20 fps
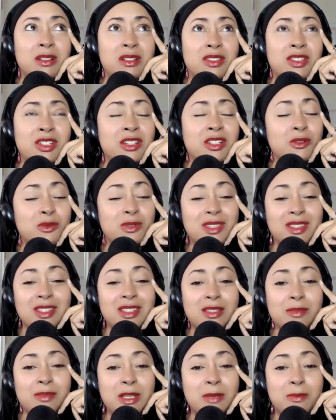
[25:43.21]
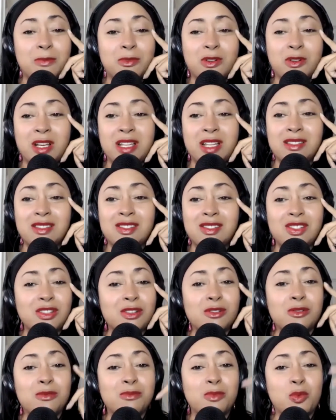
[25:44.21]
deal with these people and
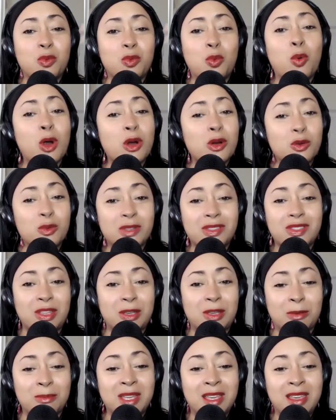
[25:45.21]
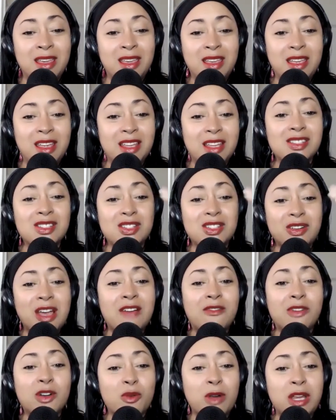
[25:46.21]
still work with them and still have
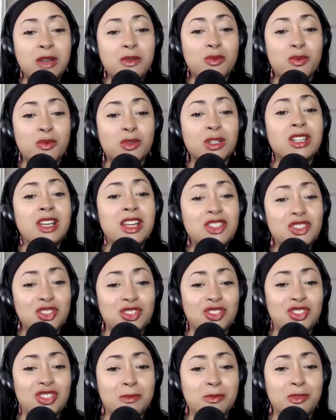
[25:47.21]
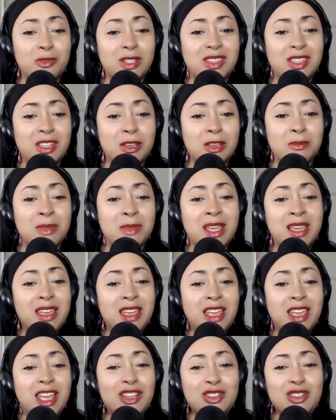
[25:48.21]
a great relationship with them?
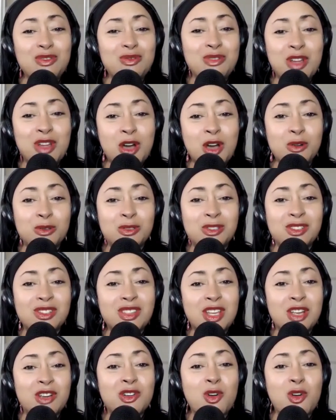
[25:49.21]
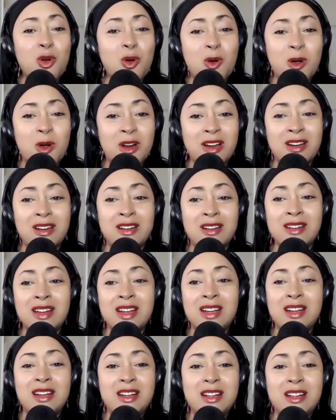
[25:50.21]
And you know to their core
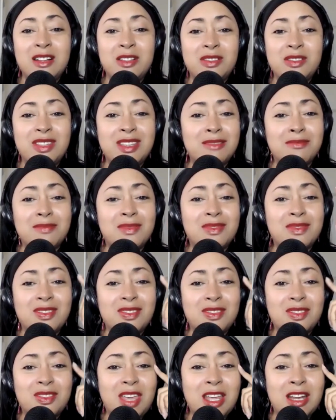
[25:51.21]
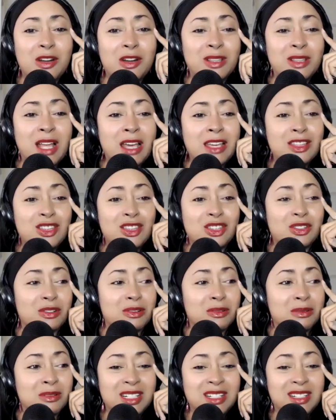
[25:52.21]
that they don't like
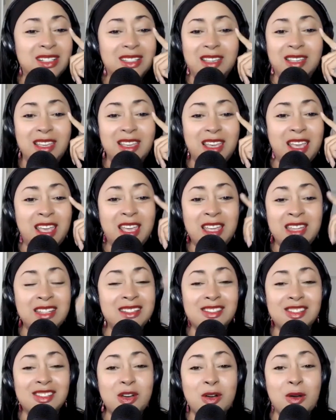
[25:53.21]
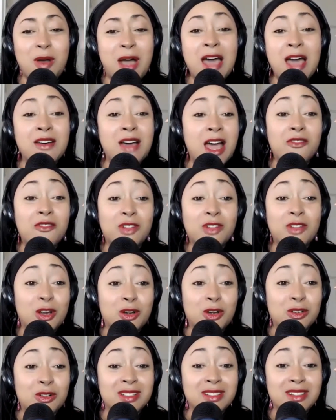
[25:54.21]
you and so I, have
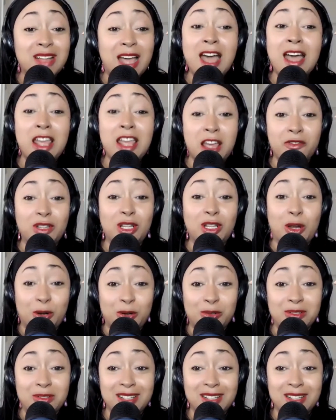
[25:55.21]
learned. I have learned.